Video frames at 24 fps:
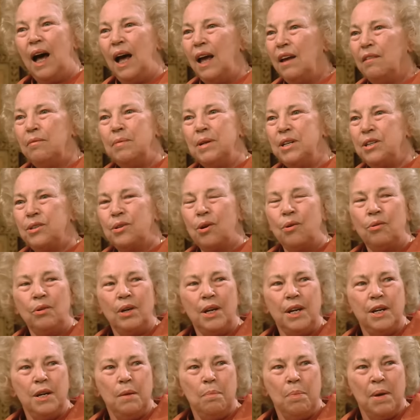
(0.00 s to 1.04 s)
I have been
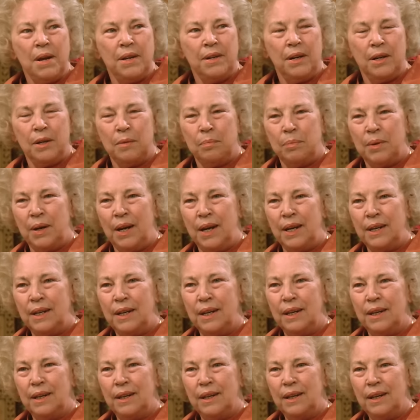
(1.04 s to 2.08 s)
totally dependent upon.
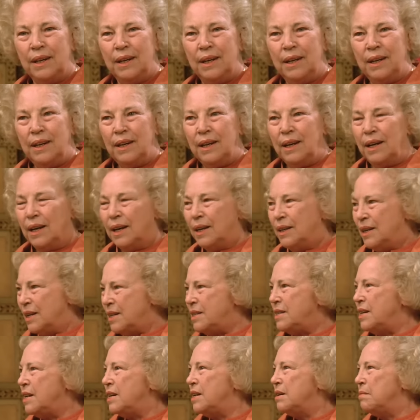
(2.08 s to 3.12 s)
And
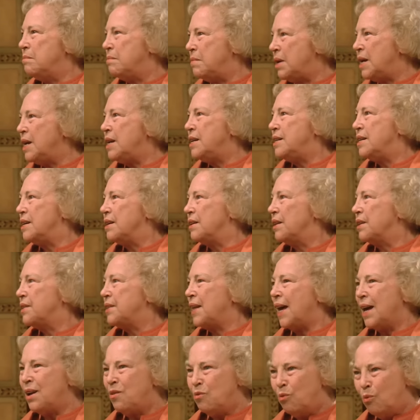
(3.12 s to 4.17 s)
isn't it amazing that
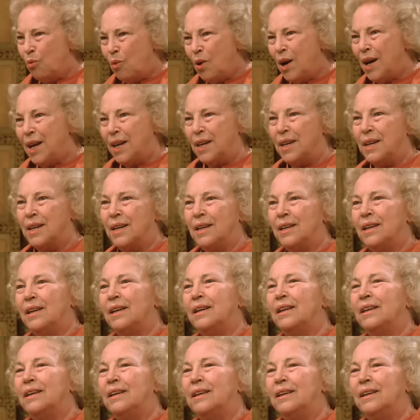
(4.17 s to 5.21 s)
that one
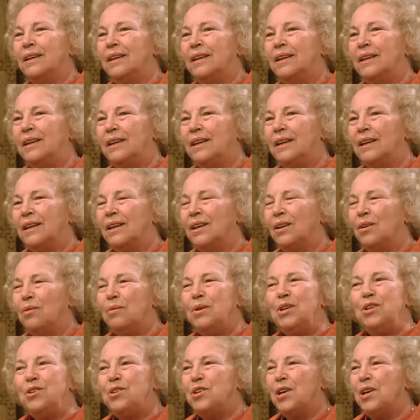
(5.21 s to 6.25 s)

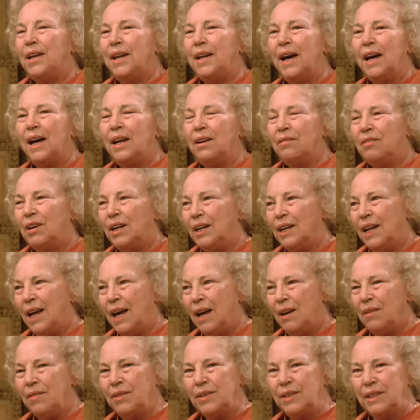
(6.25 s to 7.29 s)
we shut out of our
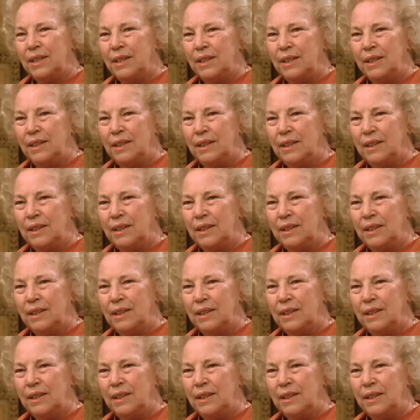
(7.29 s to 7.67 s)
lives?